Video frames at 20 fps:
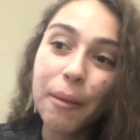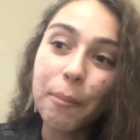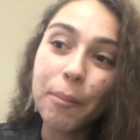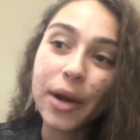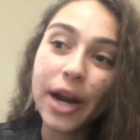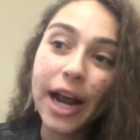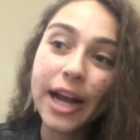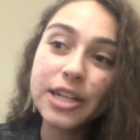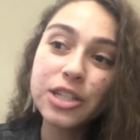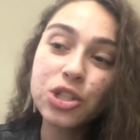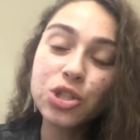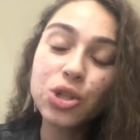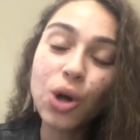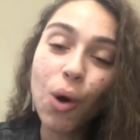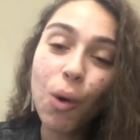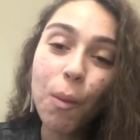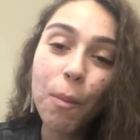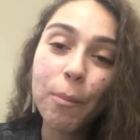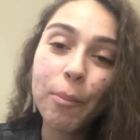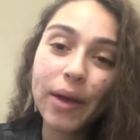But I
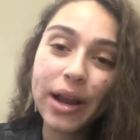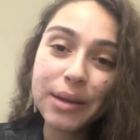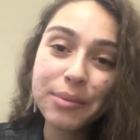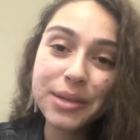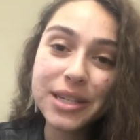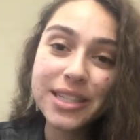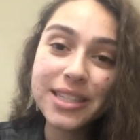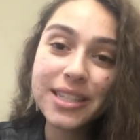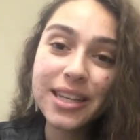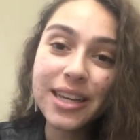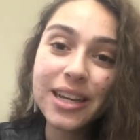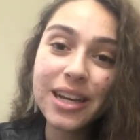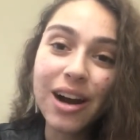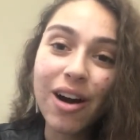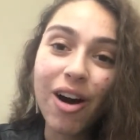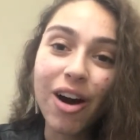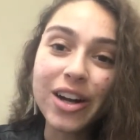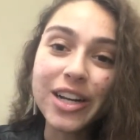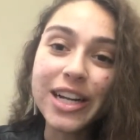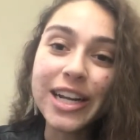don't babysit
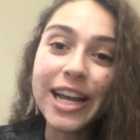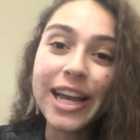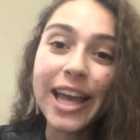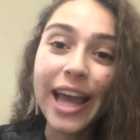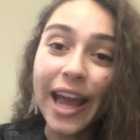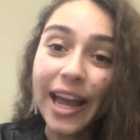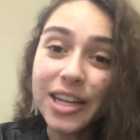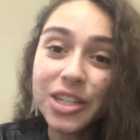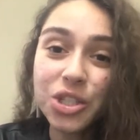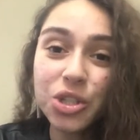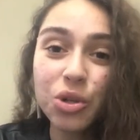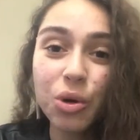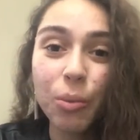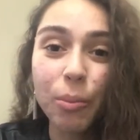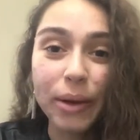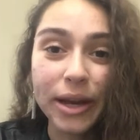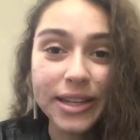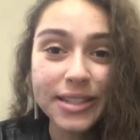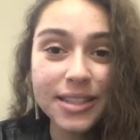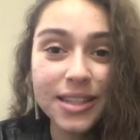on an occasional
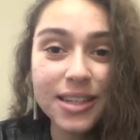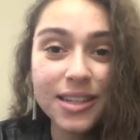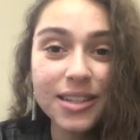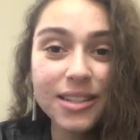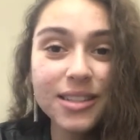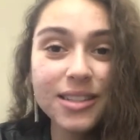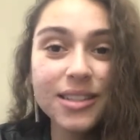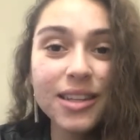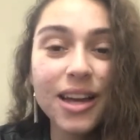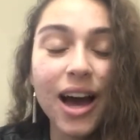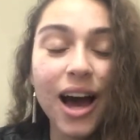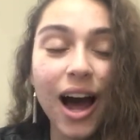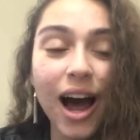basis.